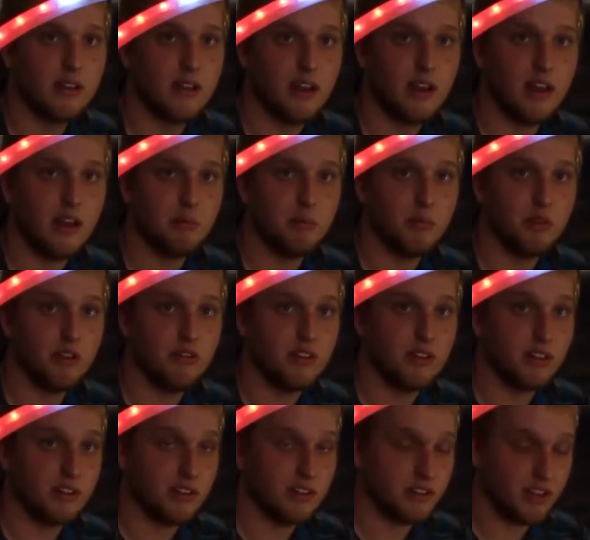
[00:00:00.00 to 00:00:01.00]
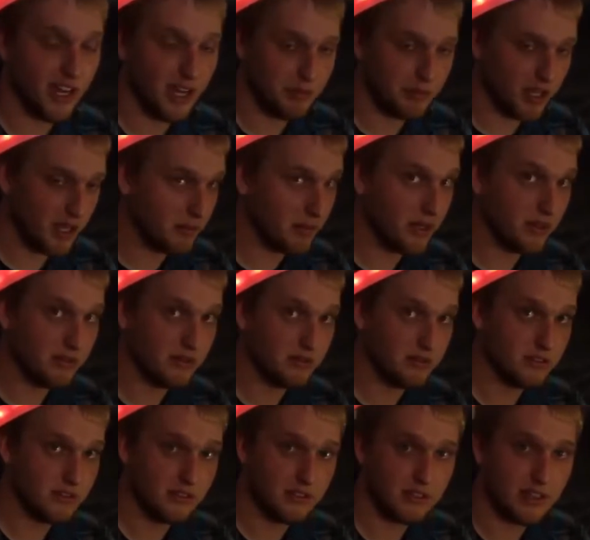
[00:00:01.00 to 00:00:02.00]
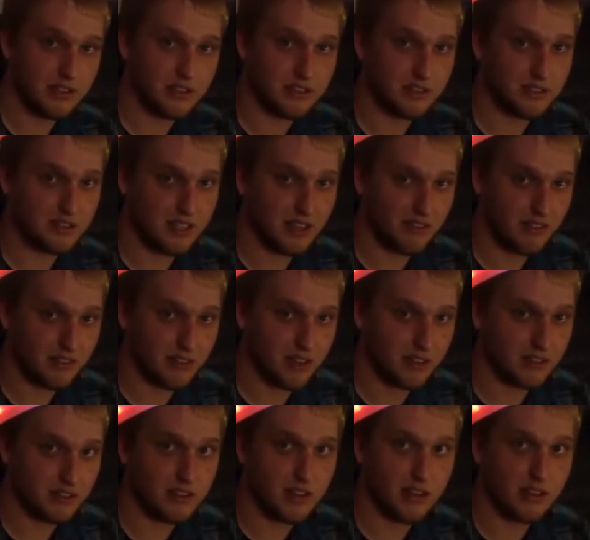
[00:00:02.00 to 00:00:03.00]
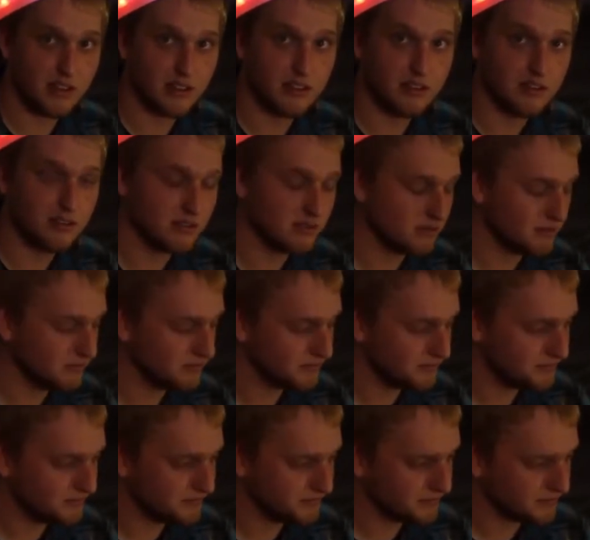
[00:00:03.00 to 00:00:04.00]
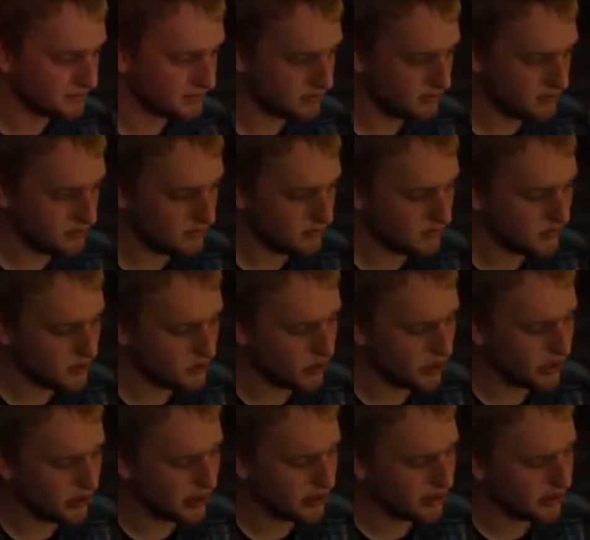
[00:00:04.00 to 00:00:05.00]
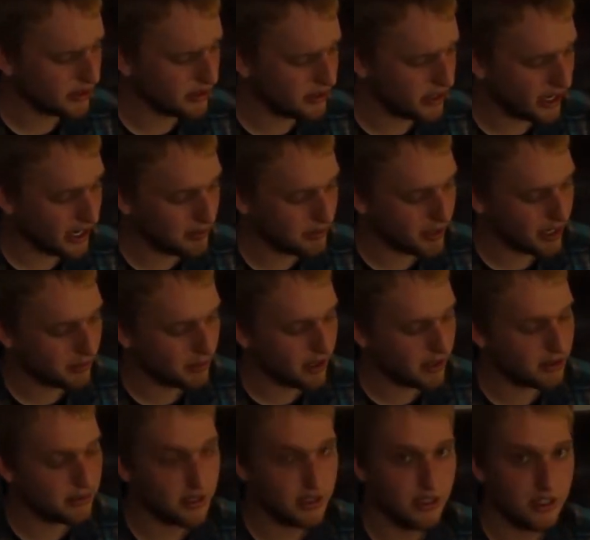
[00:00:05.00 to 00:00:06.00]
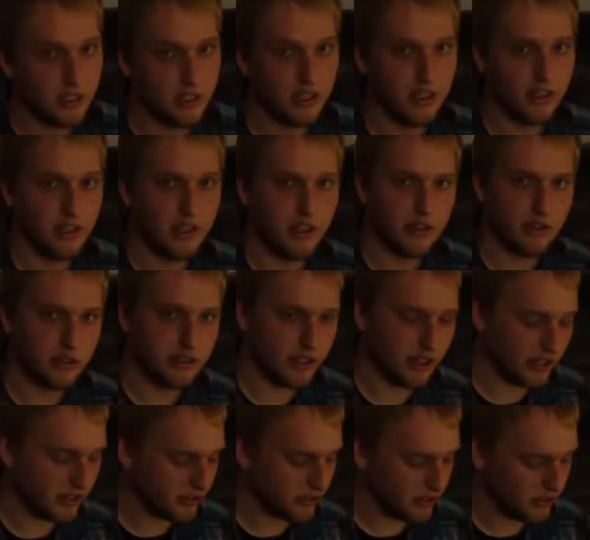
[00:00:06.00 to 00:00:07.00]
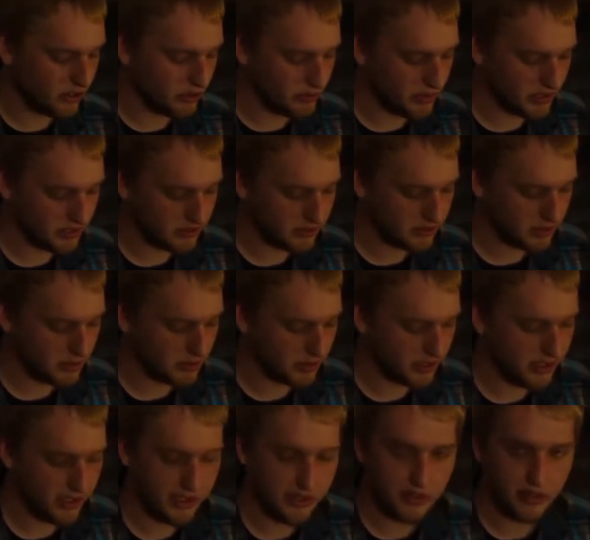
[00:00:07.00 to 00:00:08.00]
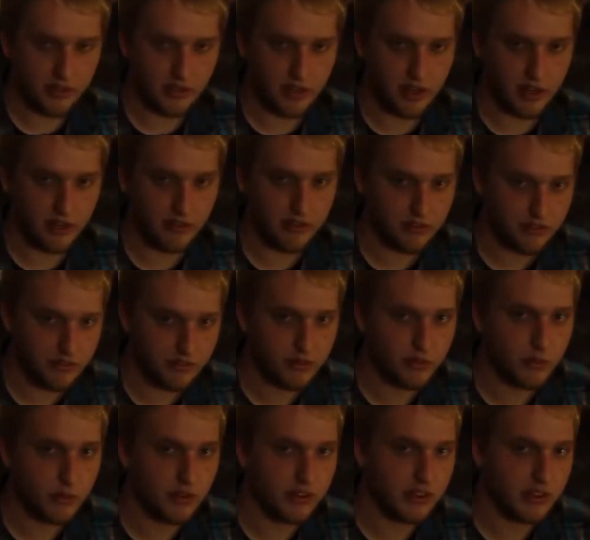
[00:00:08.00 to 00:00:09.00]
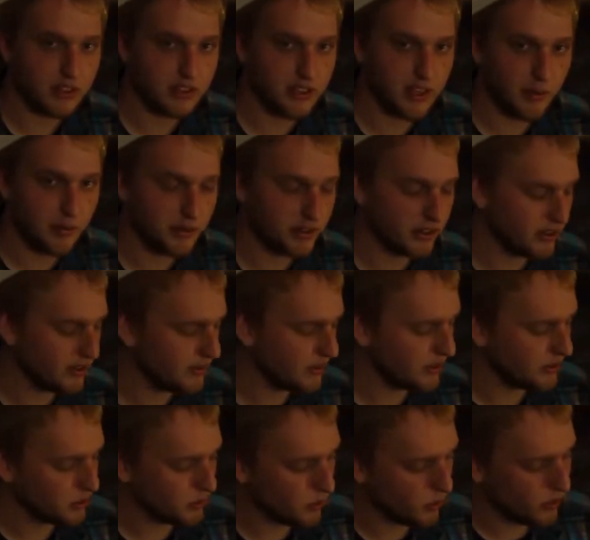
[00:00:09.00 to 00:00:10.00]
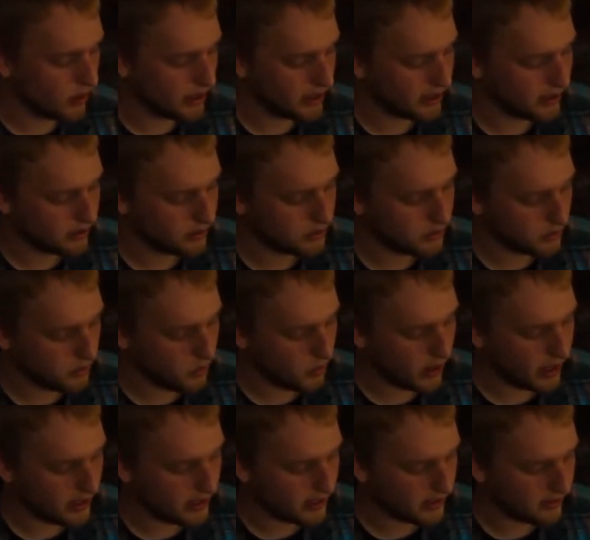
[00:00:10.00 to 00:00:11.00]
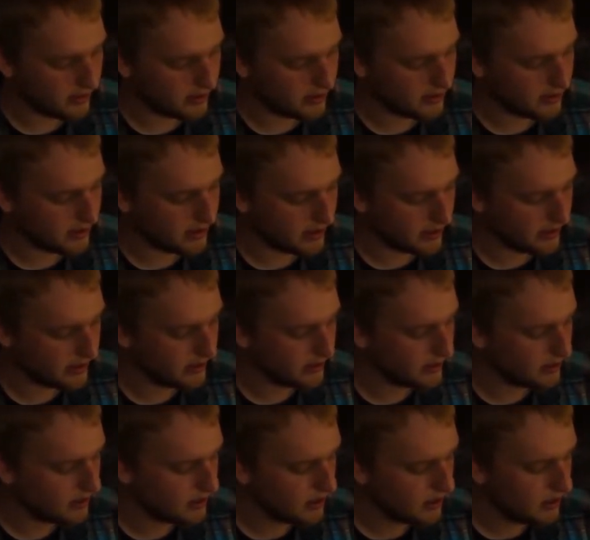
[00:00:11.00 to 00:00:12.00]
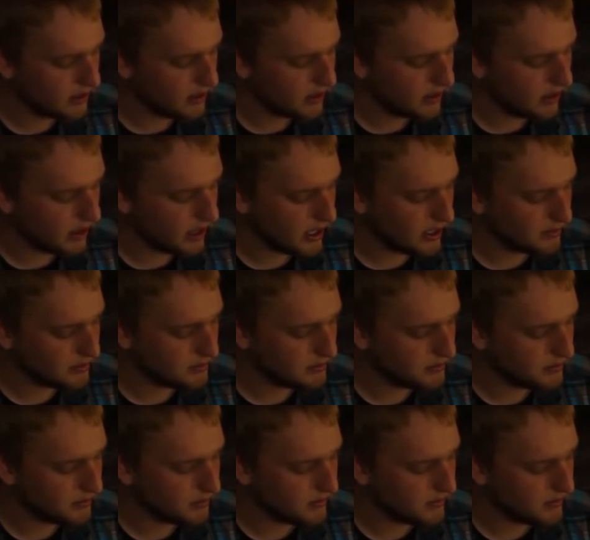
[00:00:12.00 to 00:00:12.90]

and move into the time demo. That's the 17th setting. When you enter the time demo, you'll notice the hoop is completely turned off with the exception of this one white LED here. Um,